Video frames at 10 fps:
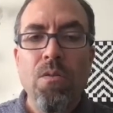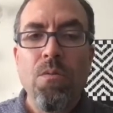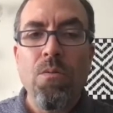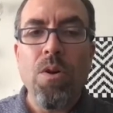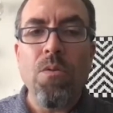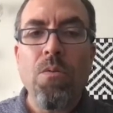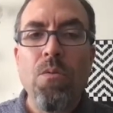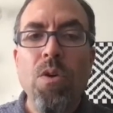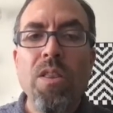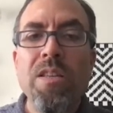Well,
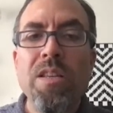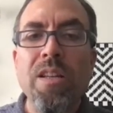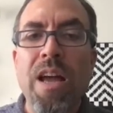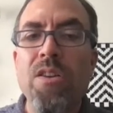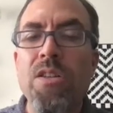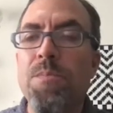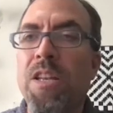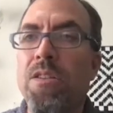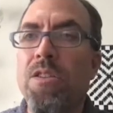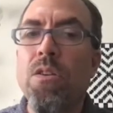what this allows me
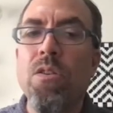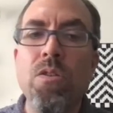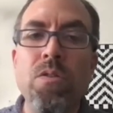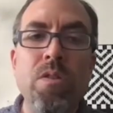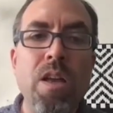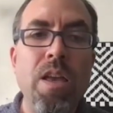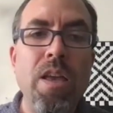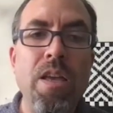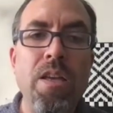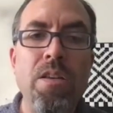to do
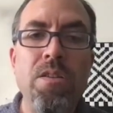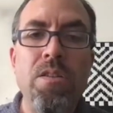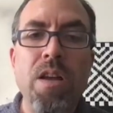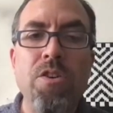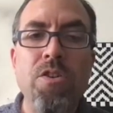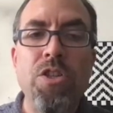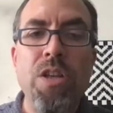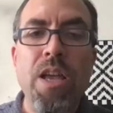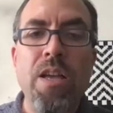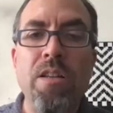is
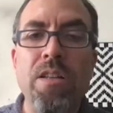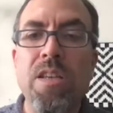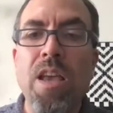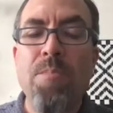understand, let's say I'm